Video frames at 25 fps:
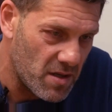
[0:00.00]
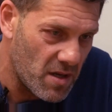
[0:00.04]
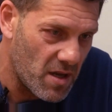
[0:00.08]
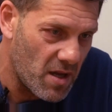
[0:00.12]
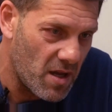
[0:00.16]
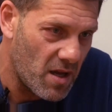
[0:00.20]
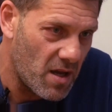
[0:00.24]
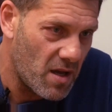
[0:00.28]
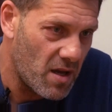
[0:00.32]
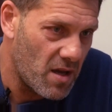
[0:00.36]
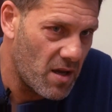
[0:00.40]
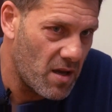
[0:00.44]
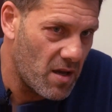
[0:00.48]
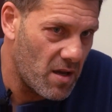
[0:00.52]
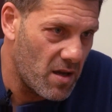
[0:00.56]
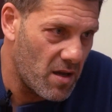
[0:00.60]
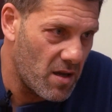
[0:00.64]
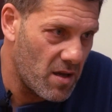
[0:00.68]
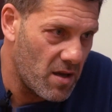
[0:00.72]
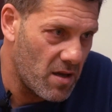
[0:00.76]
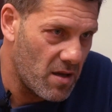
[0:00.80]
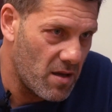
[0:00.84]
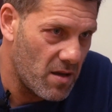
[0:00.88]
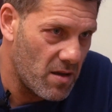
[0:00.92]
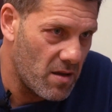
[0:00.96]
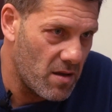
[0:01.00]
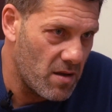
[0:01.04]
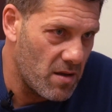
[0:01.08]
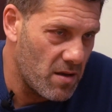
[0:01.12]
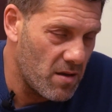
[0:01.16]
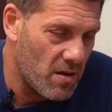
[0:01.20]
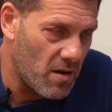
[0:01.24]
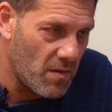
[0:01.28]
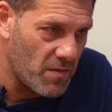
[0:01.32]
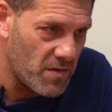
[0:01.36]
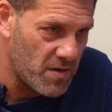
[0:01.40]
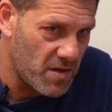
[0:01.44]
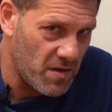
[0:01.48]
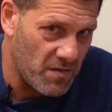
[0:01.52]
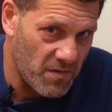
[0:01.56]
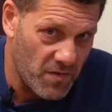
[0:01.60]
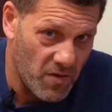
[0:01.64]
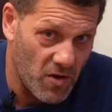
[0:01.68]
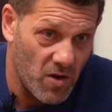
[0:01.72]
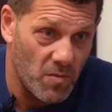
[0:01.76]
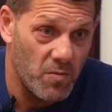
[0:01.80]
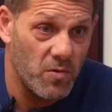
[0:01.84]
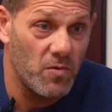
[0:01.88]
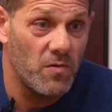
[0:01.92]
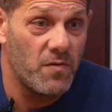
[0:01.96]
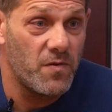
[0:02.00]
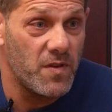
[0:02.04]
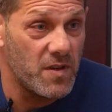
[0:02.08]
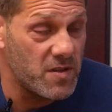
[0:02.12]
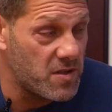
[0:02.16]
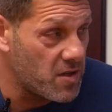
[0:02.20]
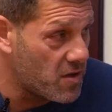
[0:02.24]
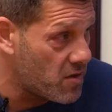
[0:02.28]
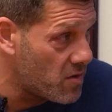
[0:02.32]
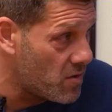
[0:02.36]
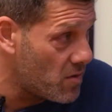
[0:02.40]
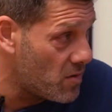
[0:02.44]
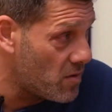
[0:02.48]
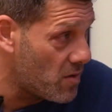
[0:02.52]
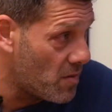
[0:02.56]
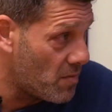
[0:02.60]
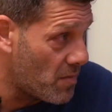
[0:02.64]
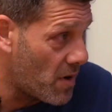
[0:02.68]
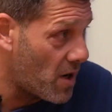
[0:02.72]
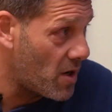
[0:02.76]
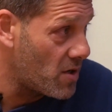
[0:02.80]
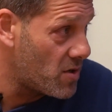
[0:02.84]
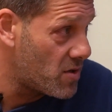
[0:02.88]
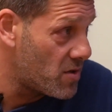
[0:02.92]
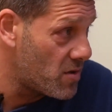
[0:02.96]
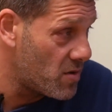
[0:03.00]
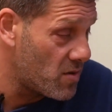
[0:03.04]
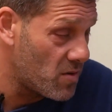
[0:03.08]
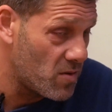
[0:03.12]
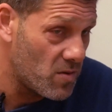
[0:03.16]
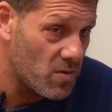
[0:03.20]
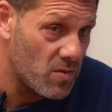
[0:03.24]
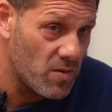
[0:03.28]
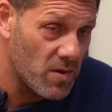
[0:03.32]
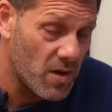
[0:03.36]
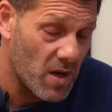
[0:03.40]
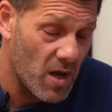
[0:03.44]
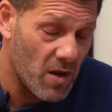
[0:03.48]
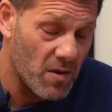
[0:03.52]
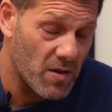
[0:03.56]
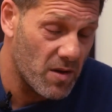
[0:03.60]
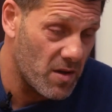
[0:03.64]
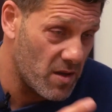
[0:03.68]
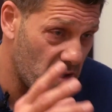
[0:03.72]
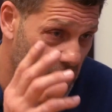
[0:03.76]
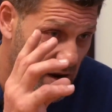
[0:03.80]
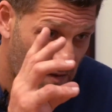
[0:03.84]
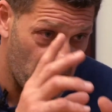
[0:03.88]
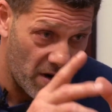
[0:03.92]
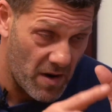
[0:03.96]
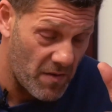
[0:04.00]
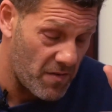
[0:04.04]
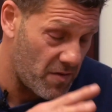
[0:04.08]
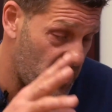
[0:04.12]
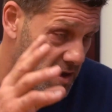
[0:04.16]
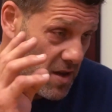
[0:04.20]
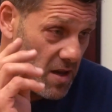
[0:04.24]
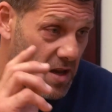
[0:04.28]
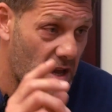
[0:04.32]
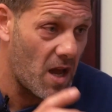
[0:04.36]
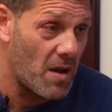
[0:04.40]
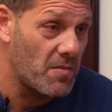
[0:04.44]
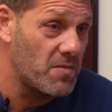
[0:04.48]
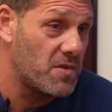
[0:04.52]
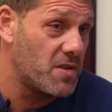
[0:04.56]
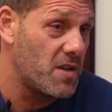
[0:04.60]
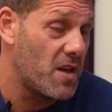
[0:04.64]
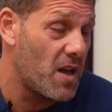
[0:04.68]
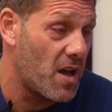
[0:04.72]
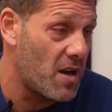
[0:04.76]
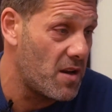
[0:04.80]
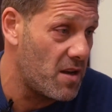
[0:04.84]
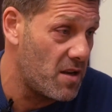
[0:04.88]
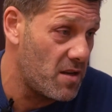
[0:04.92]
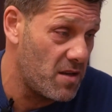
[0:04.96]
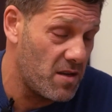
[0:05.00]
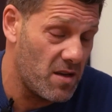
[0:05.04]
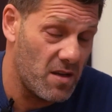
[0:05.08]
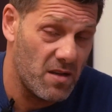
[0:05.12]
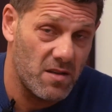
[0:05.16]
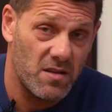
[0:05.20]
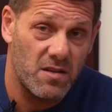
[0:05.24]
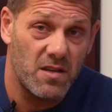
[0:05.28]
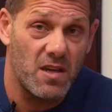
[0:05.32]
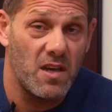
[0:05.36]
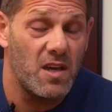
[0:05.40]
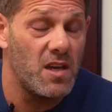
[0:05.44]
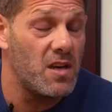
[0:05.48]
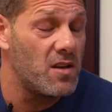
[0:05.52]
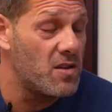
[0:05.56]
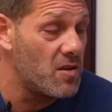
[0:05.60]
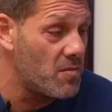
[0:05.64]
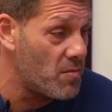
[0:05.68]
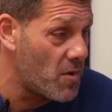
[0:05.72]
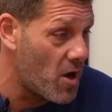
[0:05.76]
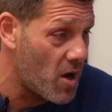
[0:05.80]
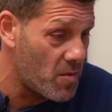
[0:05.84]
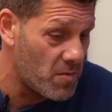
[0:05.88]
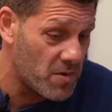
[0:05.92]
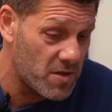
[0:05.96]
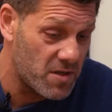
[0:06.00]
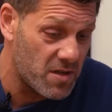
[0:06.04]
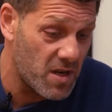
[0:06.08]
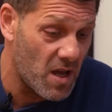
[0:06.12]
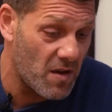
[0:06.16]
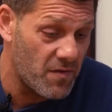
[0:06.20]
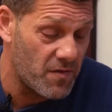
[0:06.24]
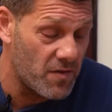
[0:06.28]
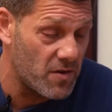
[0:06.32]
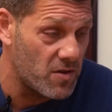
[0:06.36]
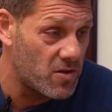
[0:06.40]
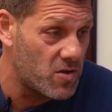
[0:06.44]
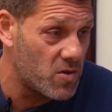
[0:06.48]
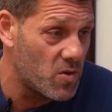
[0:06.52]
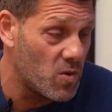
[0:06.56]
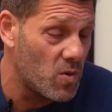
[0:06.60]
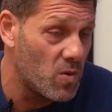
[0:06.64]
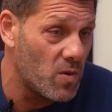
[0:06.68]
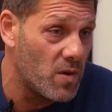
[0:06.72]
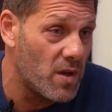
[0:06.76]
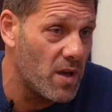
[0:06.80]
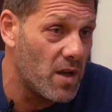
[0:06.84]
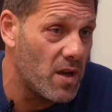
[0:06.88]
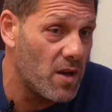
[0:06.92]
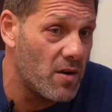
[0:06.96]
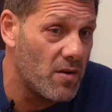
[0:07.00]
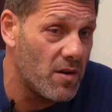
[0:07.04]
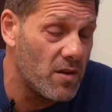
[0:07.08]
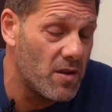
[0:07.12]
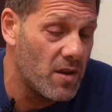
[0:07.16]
obviously verbal, physical, emotional, you know, everything comes out, and it's a heat of the moment stuff, and it's all there.